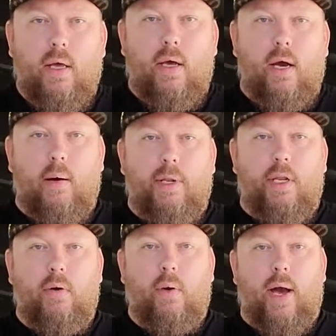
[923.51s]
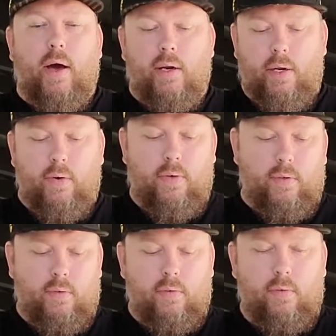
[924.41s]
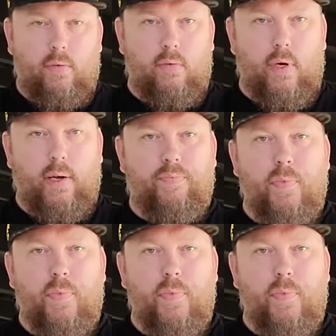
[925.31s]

and don't know how to do, right?